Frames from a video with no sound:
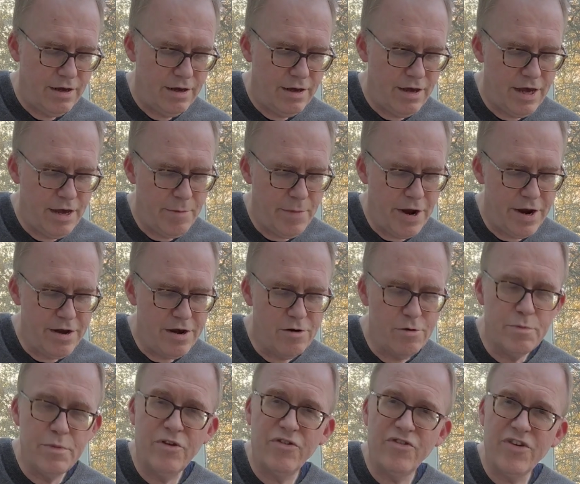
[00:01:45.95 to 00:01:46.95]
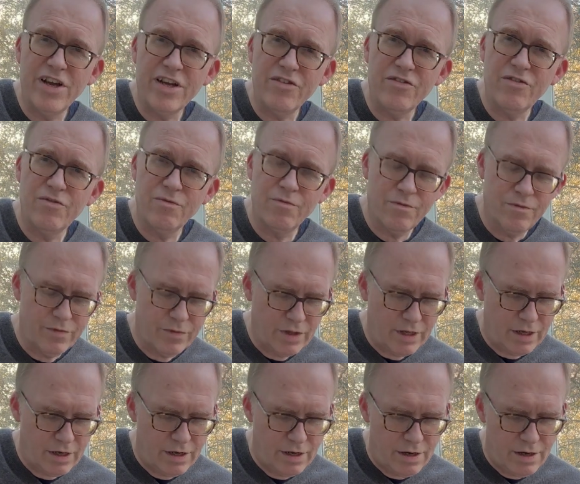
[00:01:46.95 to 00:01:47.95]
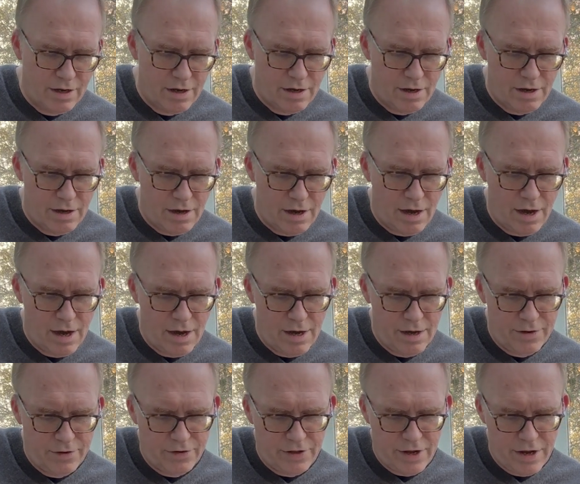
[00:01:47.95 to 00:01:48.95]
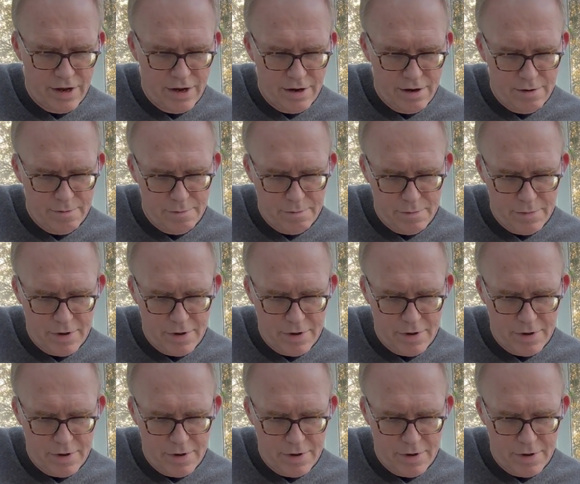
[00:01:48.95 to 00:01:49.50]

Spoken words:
A minor would be 6, and then